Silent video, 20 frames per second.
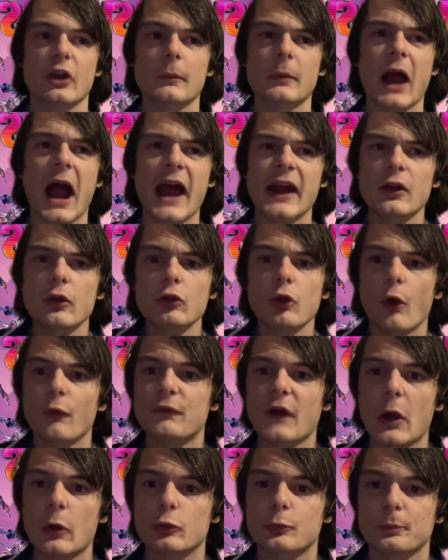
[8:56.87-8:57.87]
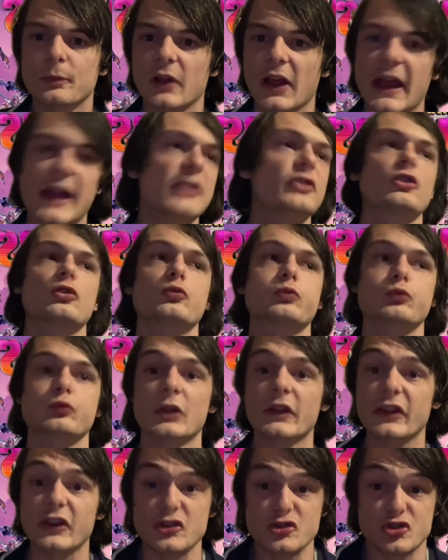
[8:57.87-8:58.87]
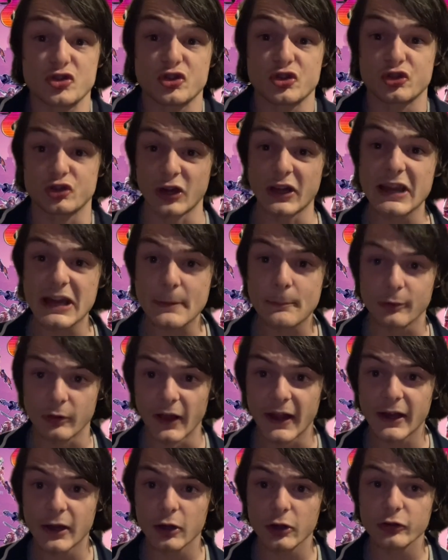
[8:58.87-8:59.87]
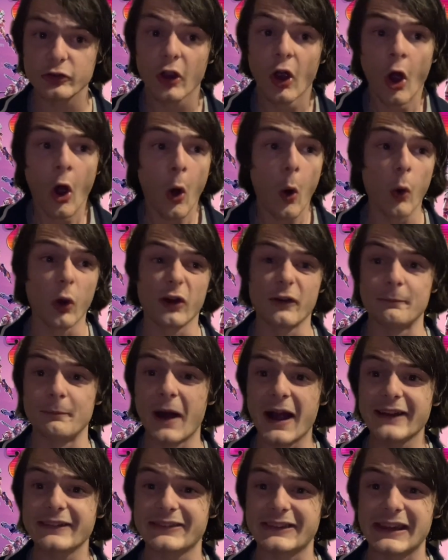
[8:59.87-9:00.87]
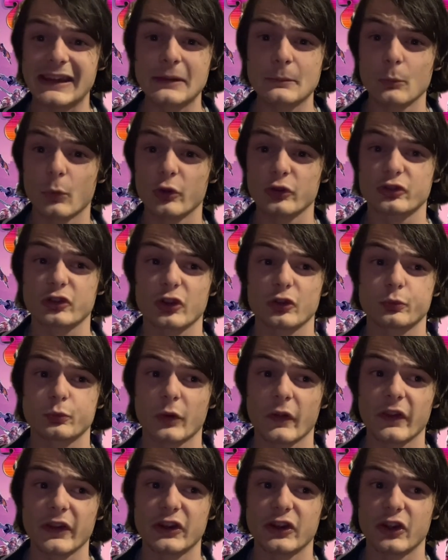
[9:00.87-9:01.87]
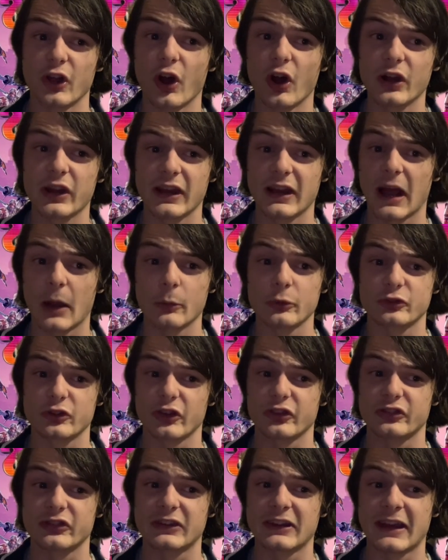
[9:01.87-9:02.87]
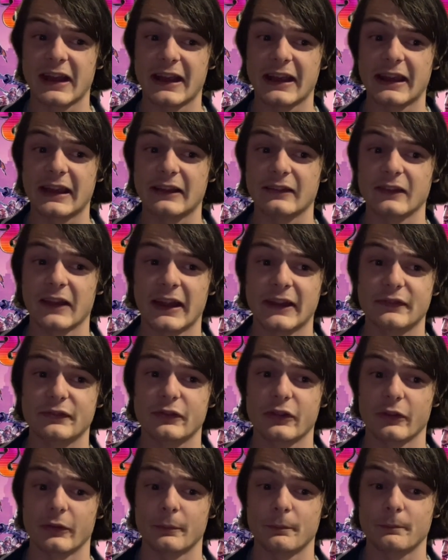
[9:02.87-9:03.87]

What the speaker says: I don't know if I was playing just really shitty players, or if my team was just really good and I was just getting, like, the